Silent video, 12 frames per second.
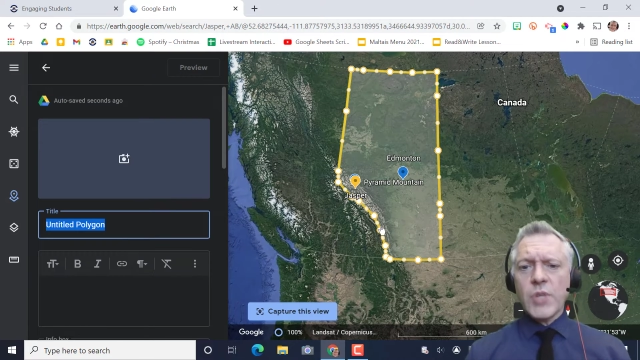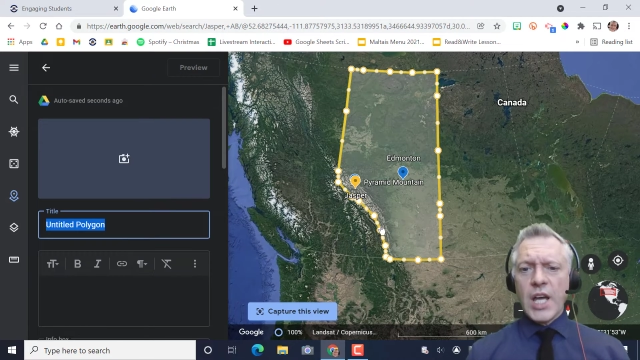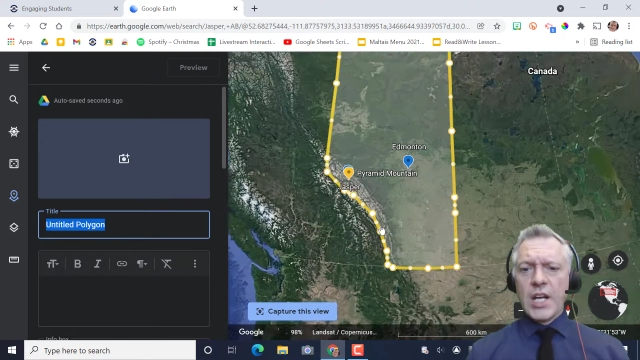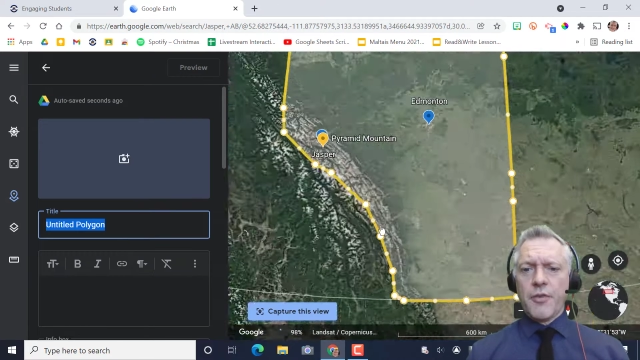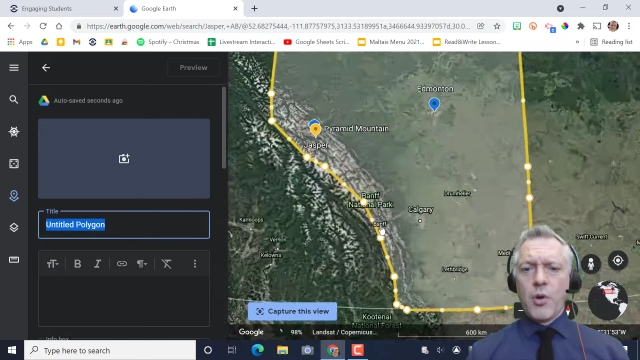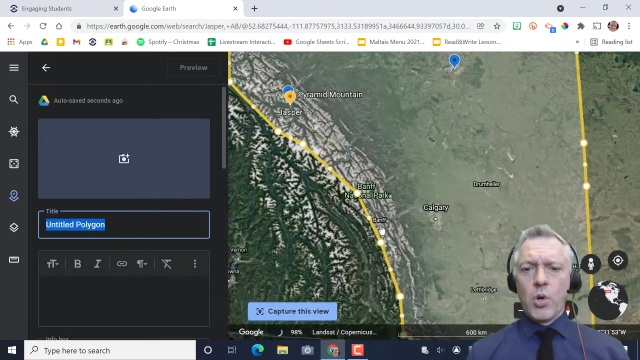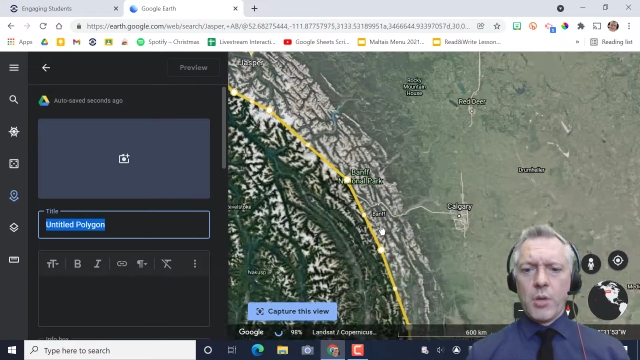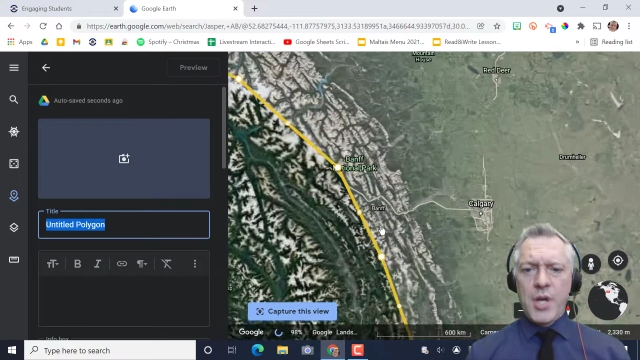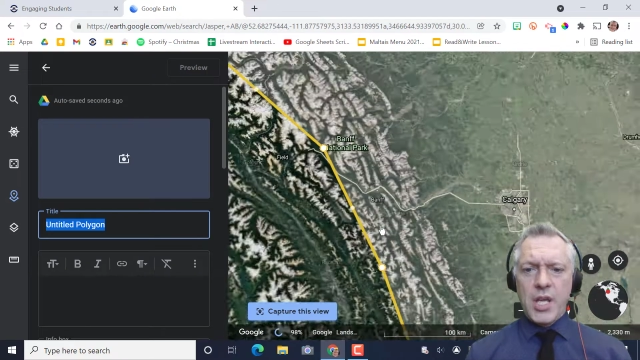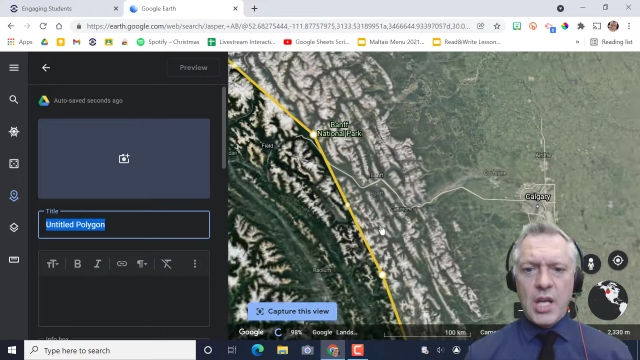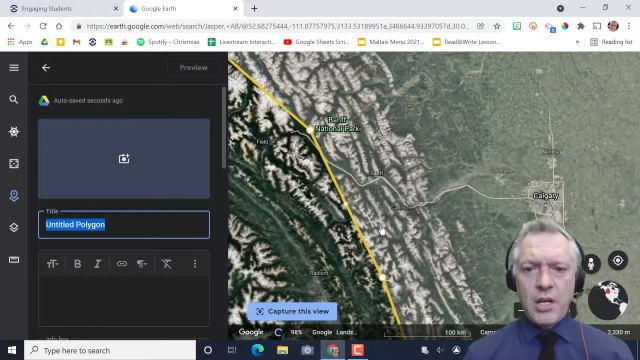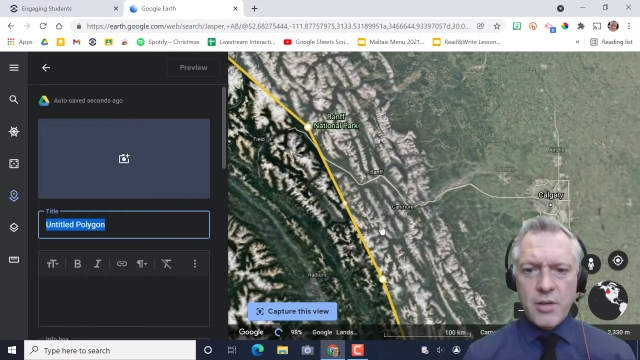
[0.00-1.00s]
And if I want to
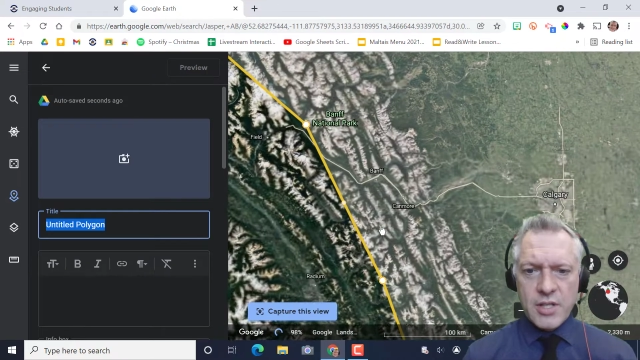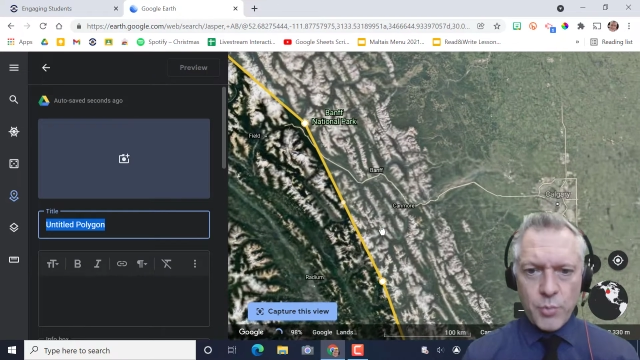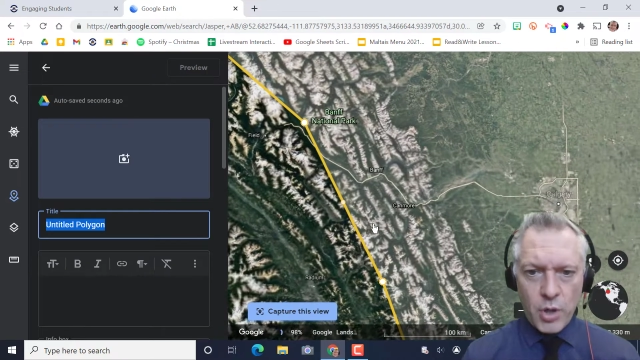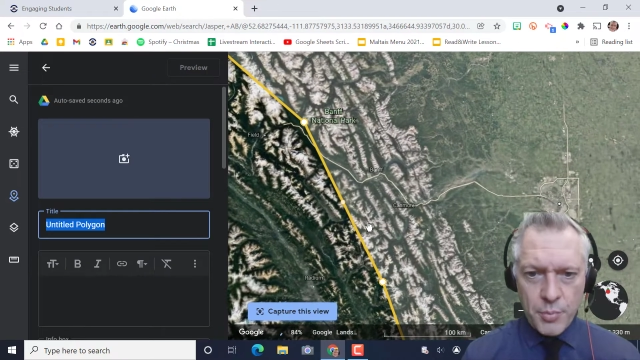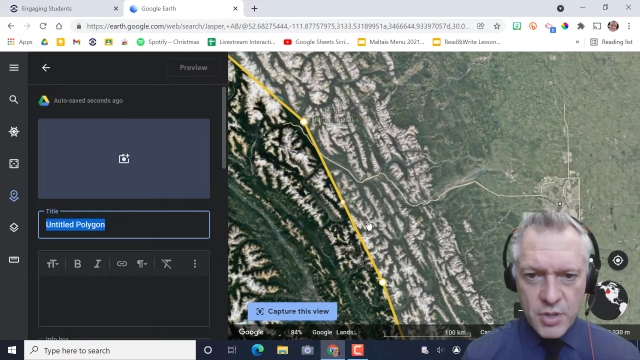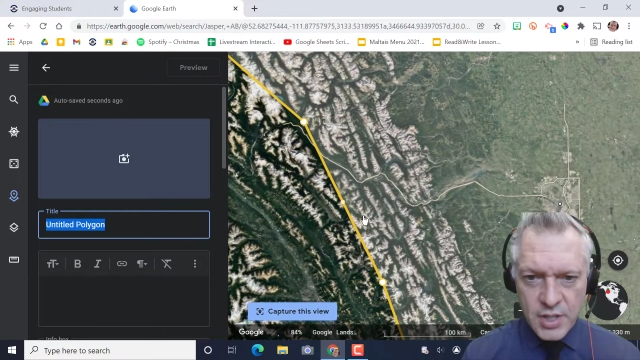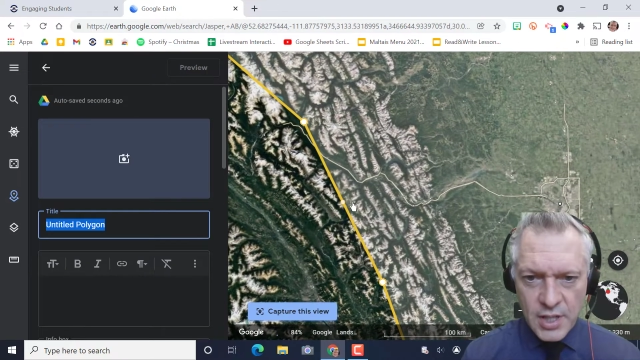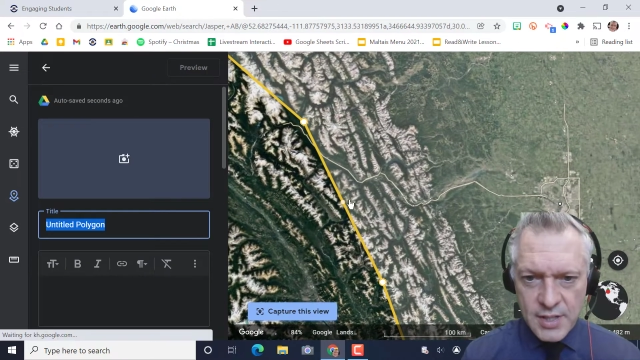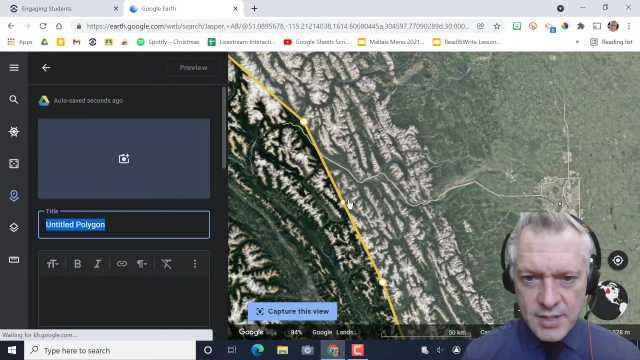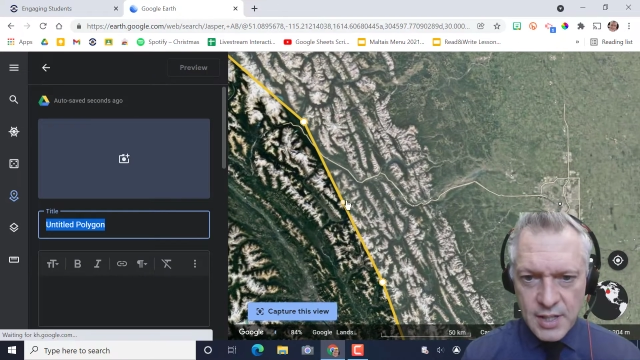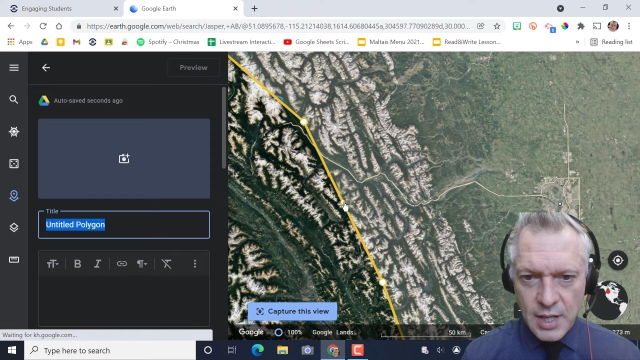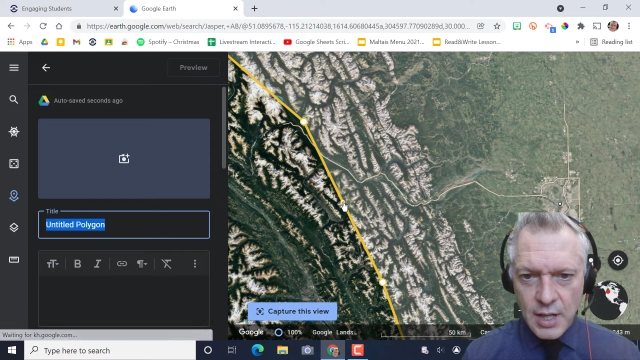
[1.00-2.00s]
make any of these more
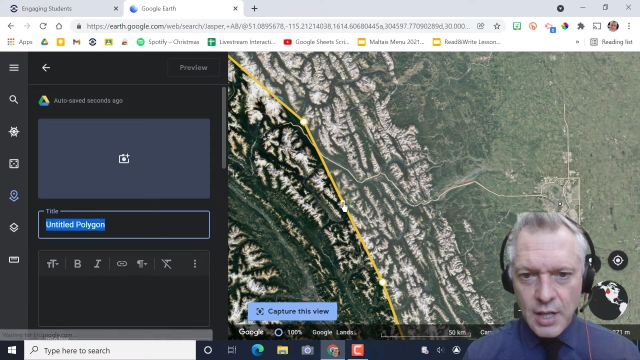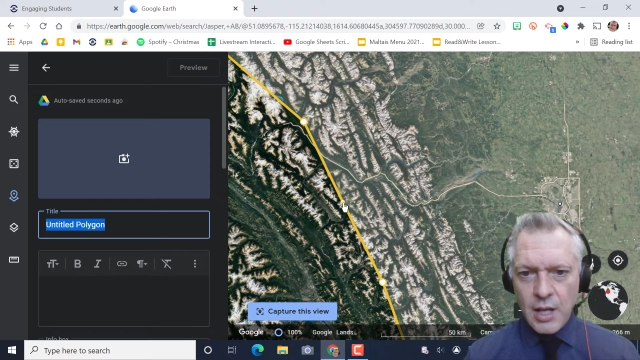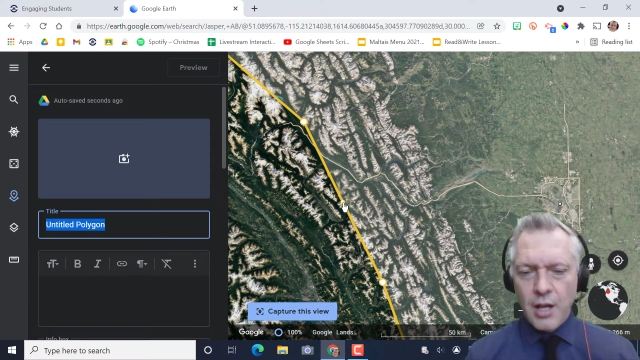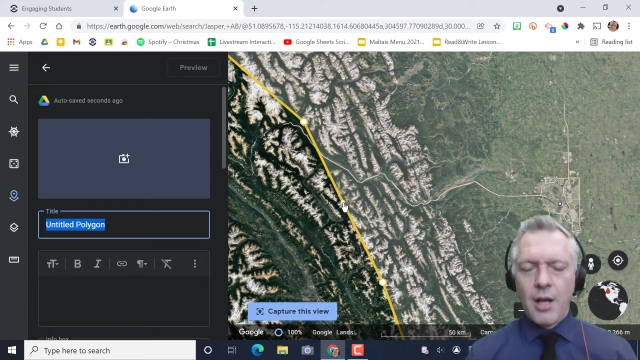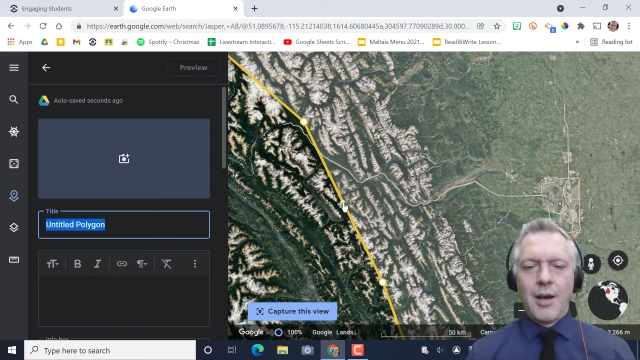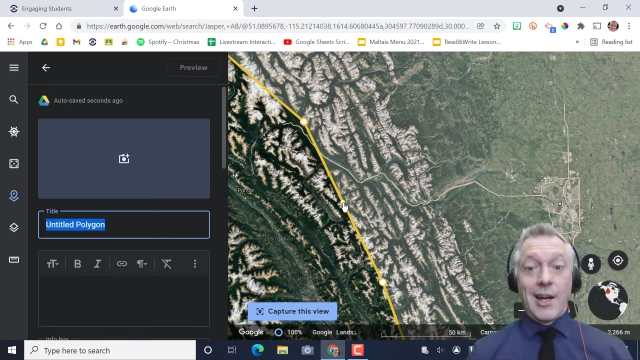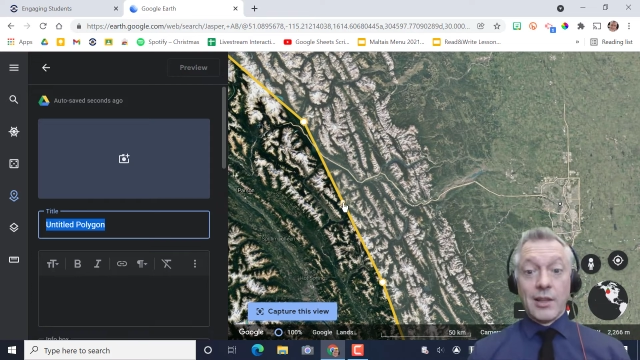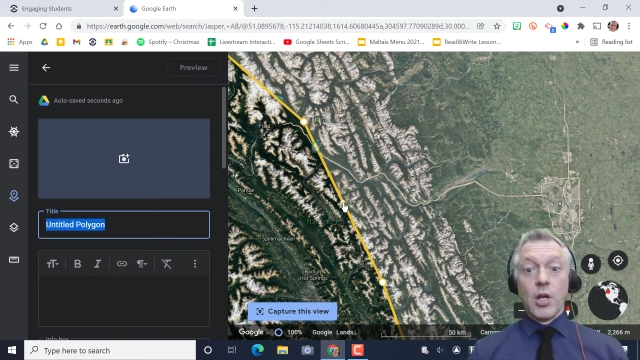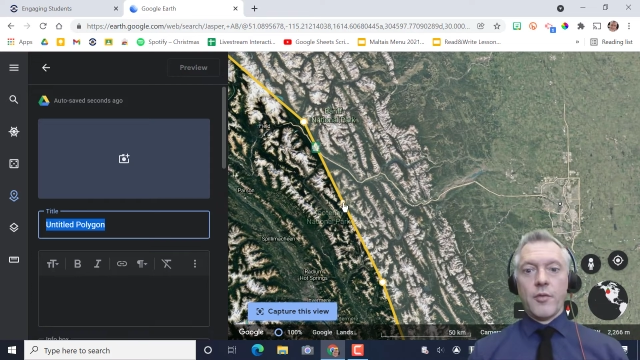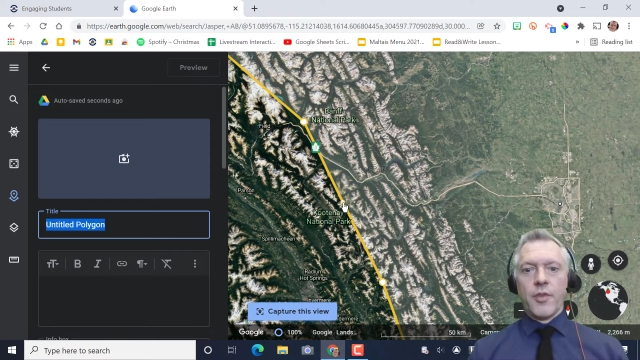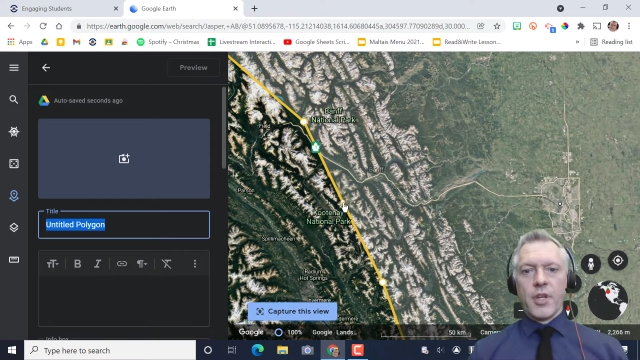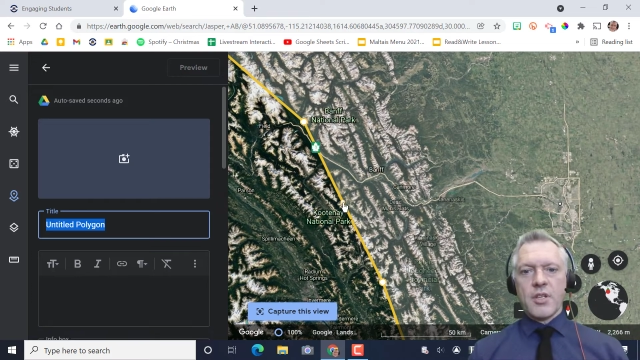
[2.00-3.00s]
precise, I
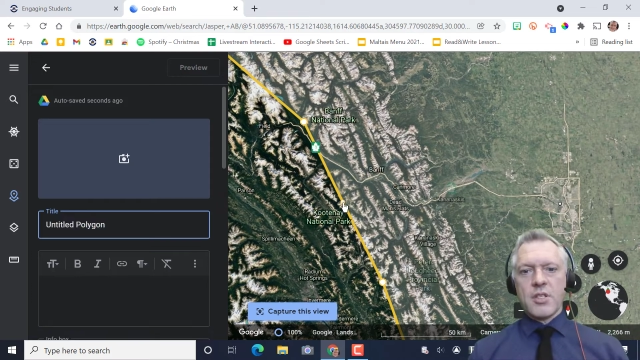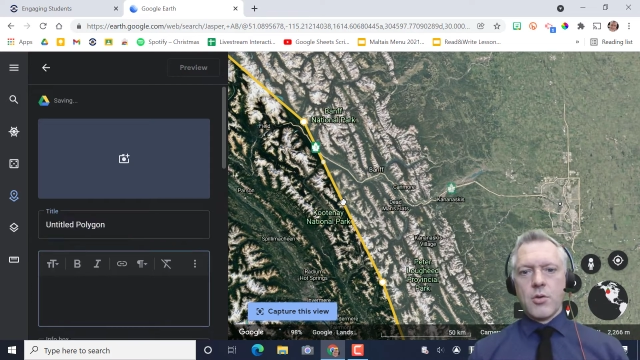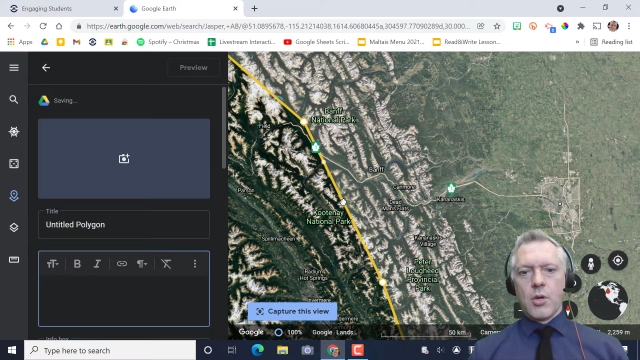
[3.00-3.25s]
love this.